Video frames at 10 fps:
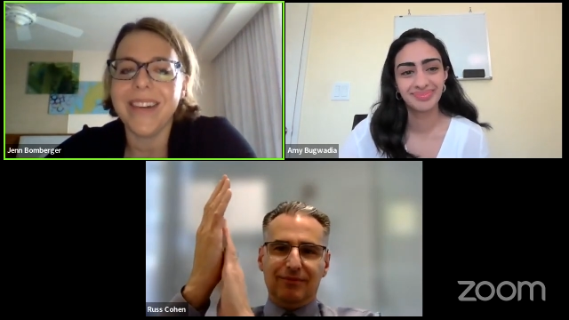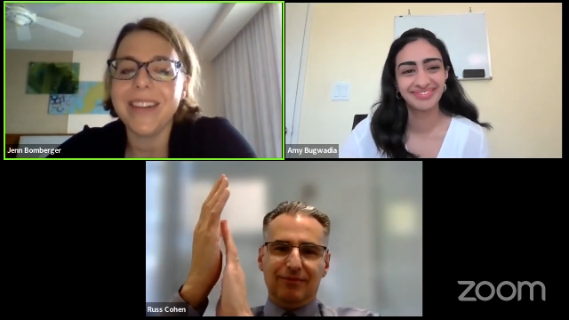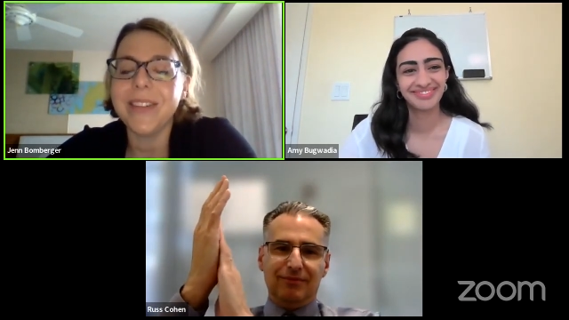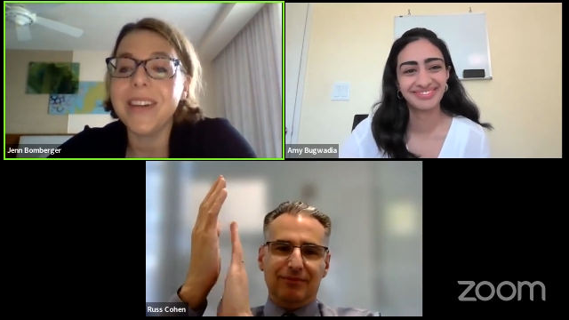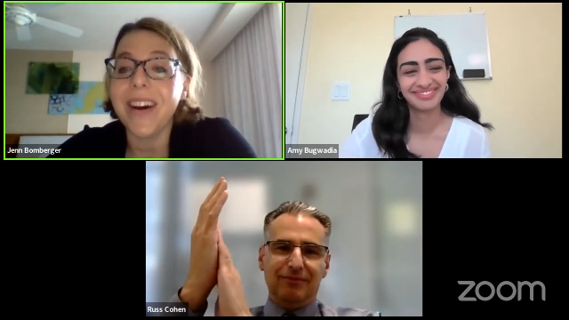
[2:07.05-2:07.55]
Speaker 1: and
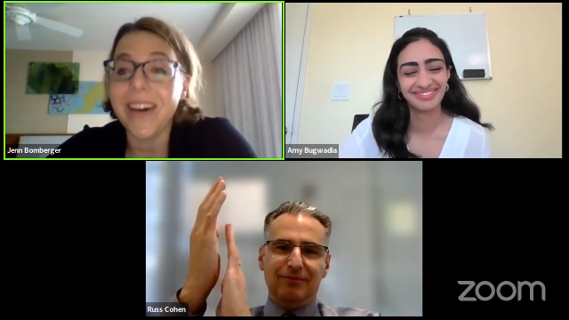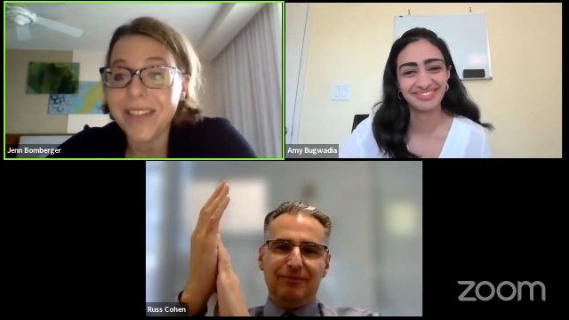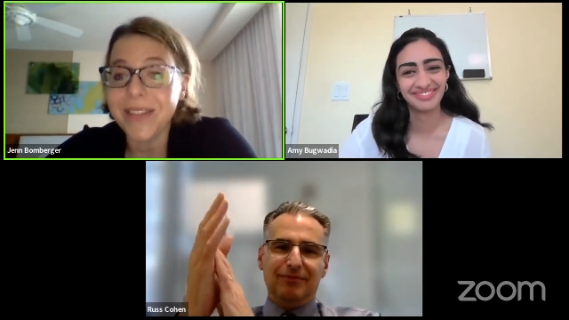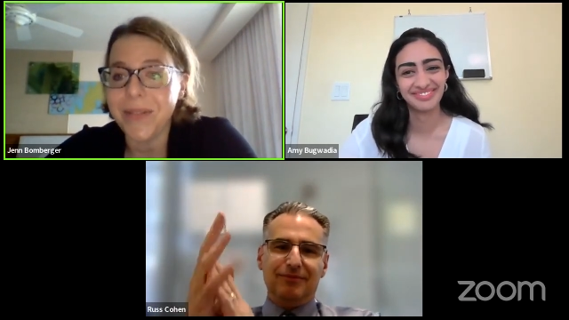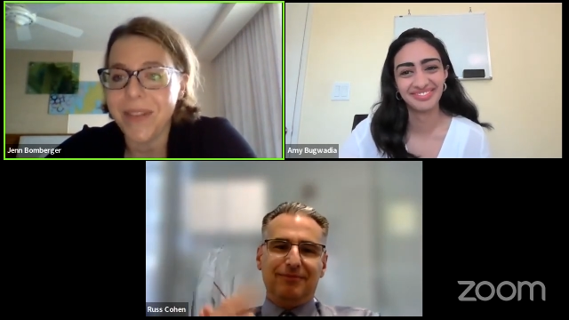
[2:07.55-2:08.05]
you can
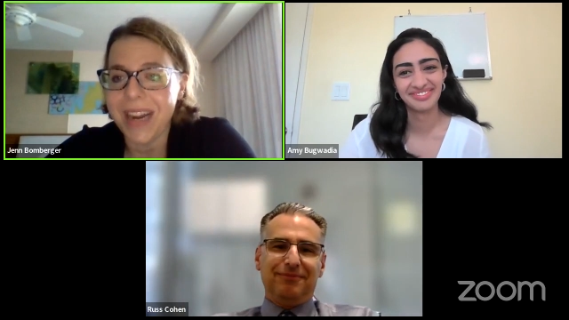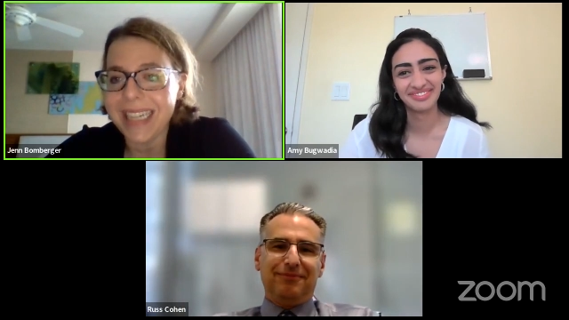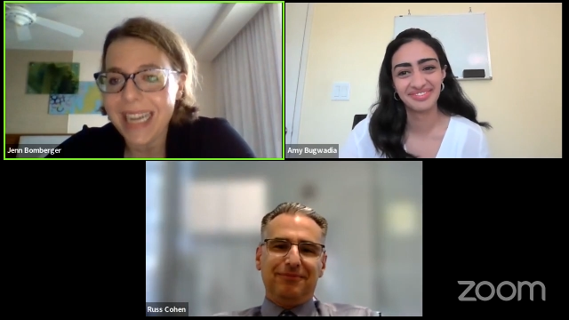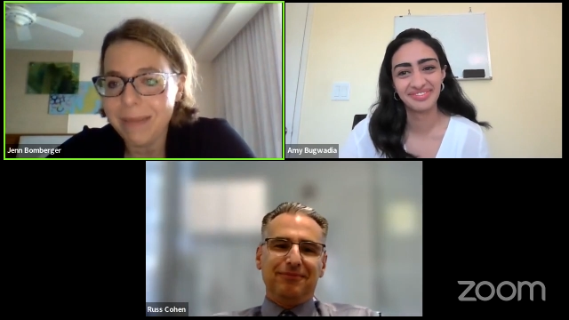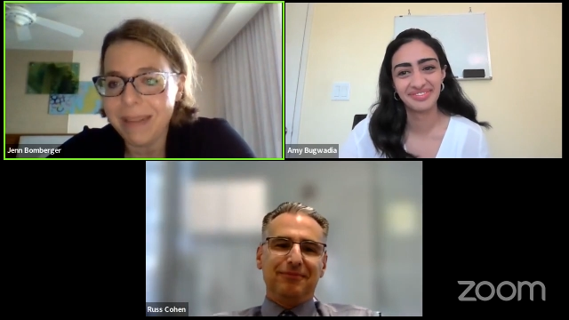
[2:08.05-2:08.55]
also find
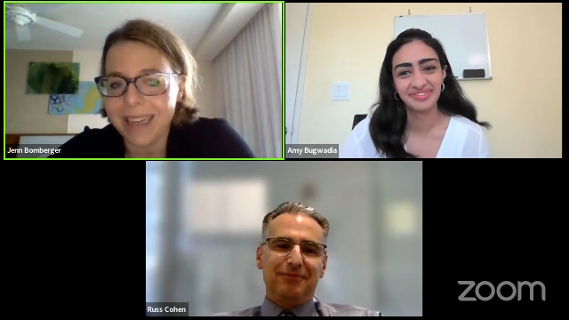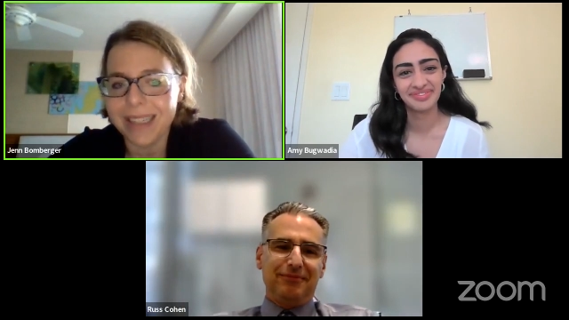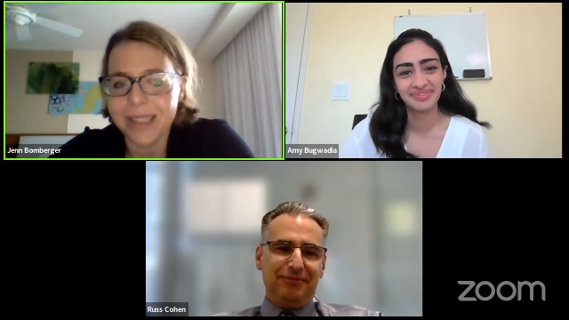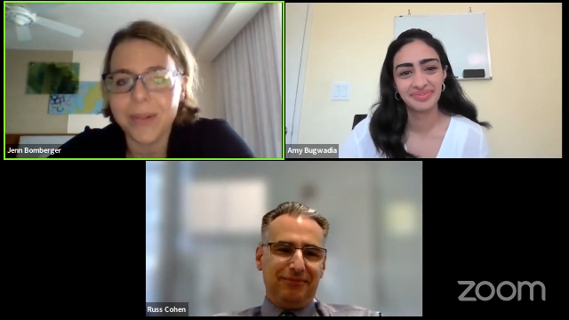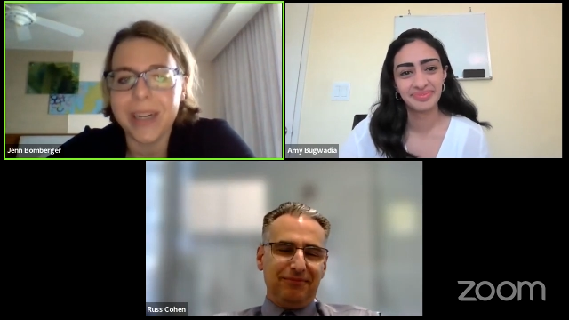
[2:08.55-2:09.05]
Amy on
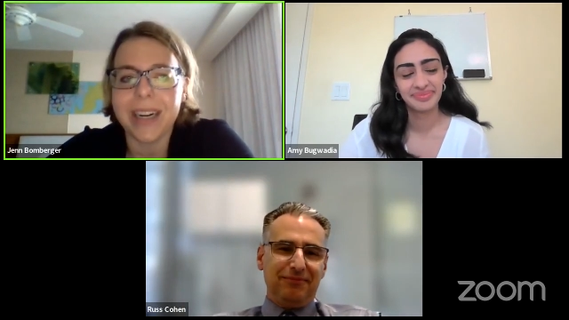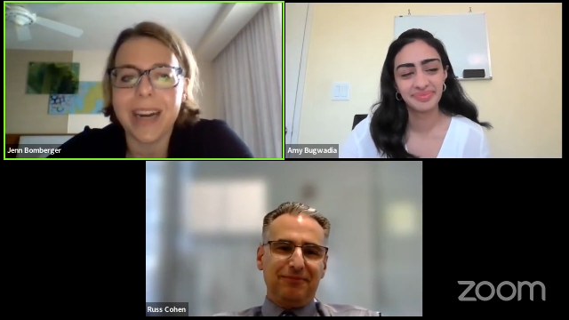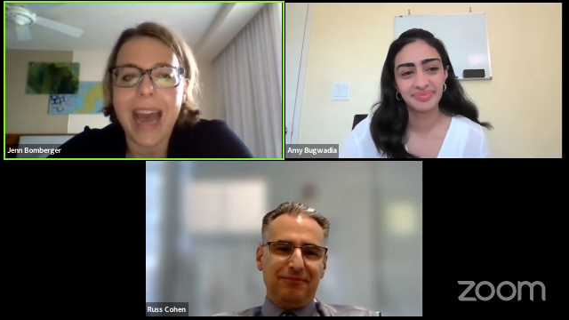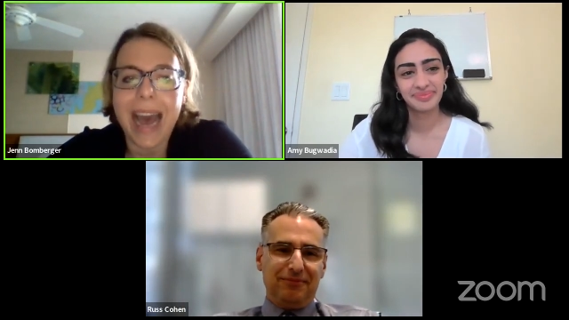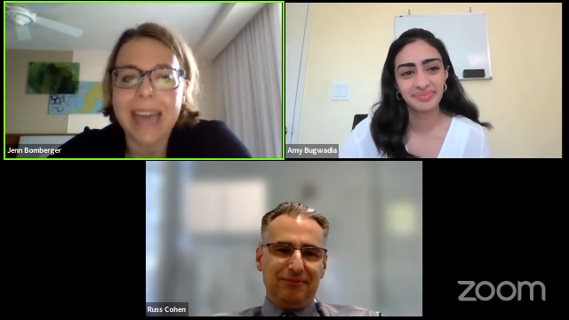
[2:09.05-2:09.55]
Twitter
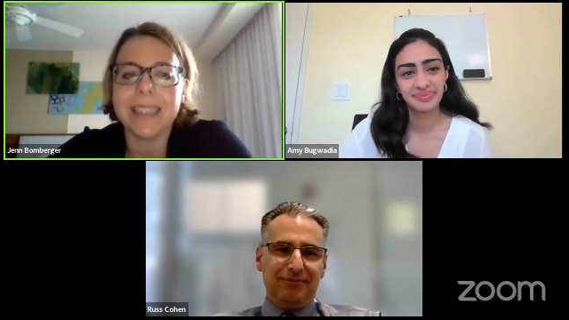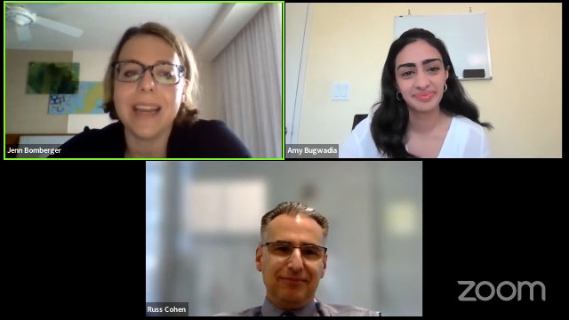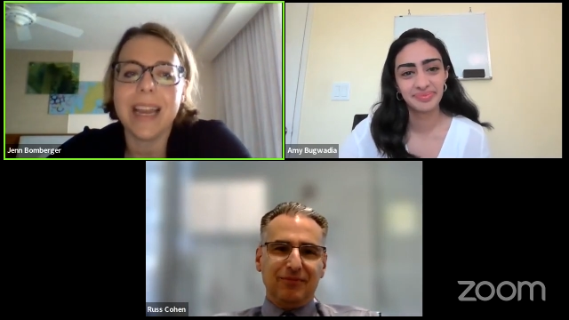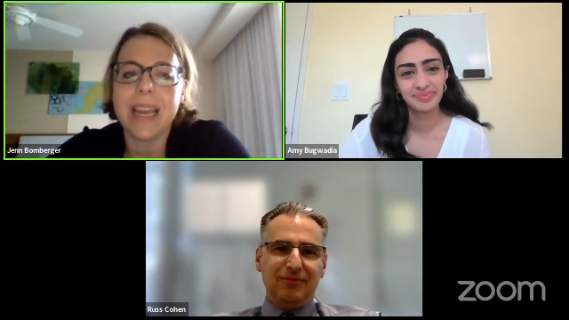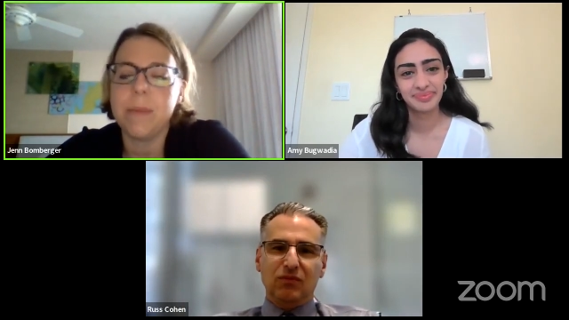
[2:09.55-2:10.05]
at
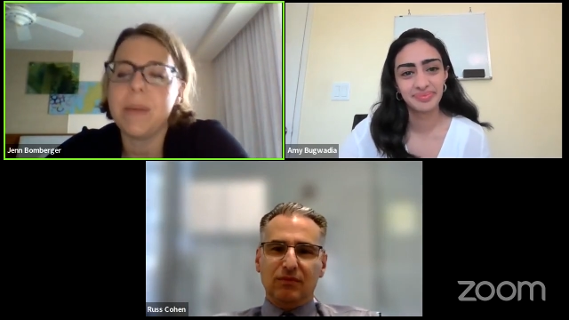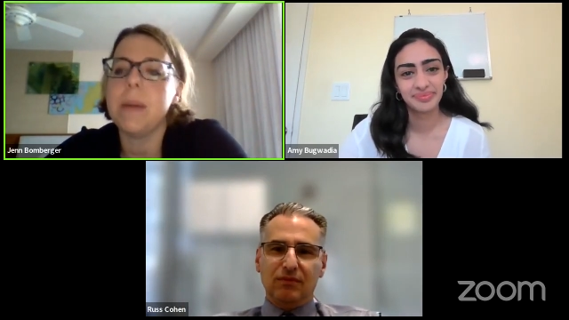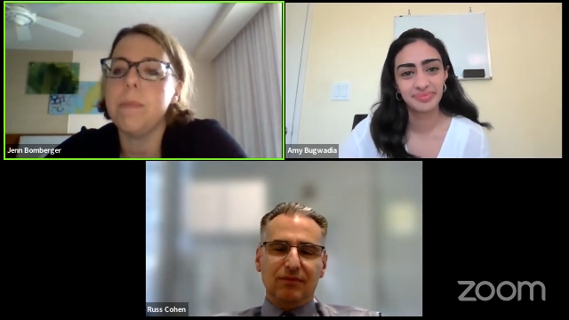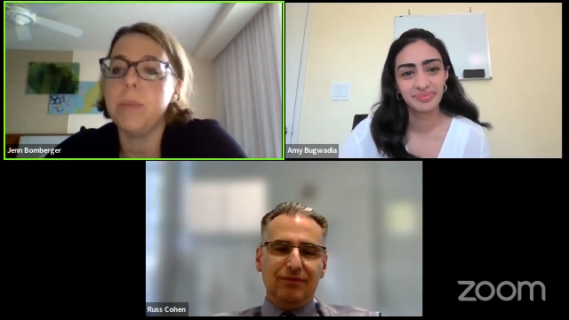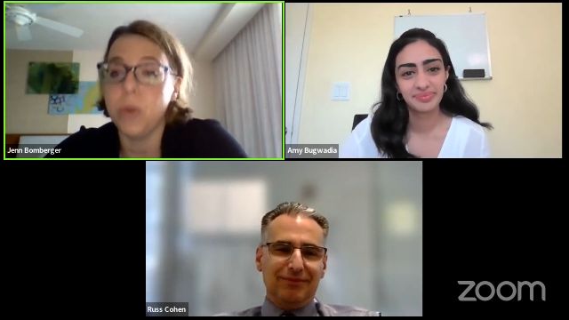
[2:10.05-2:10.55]
Amy
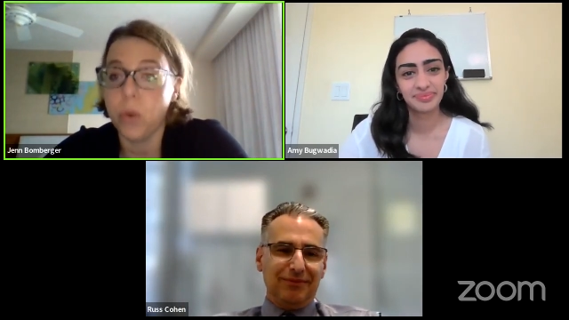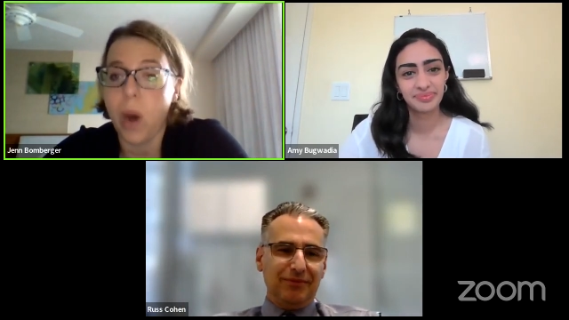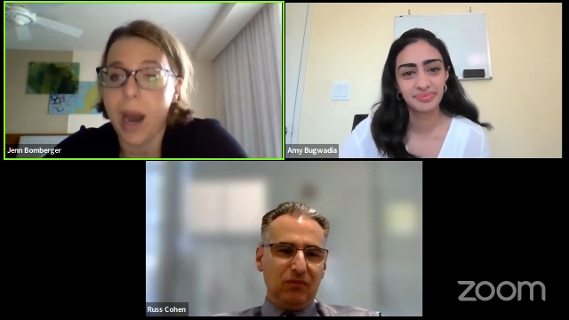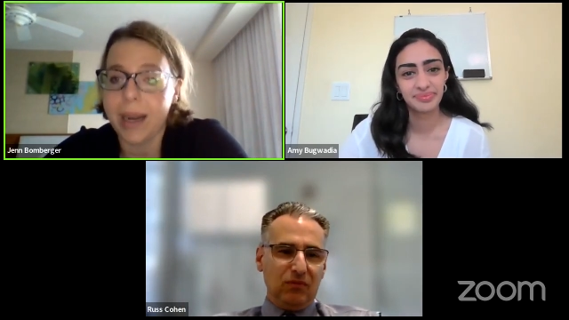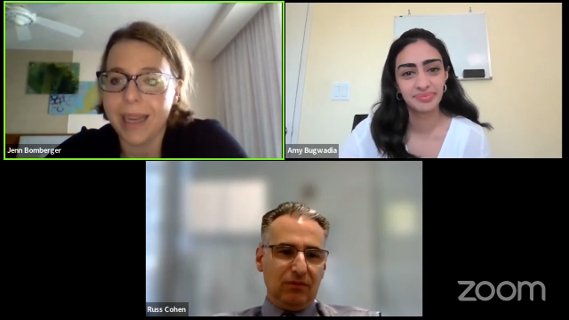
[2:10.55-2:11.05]

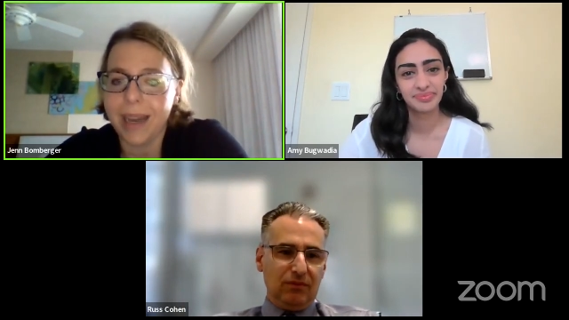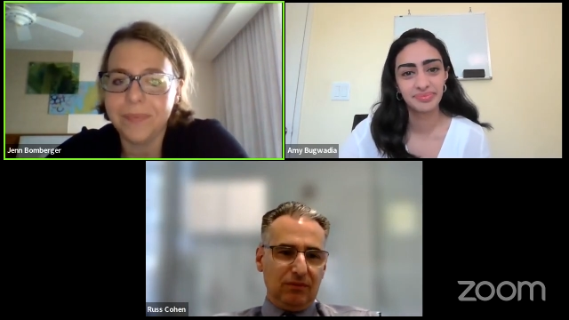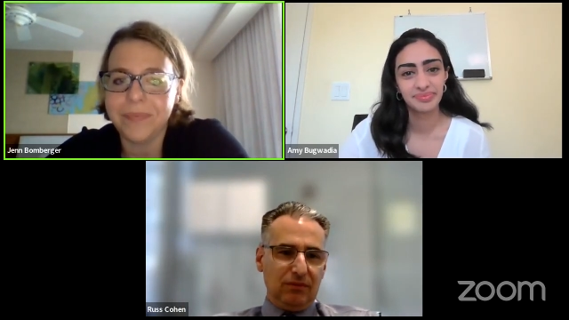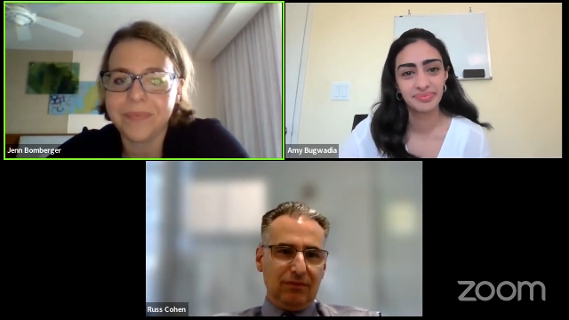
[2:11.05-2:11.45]
Bugwadia.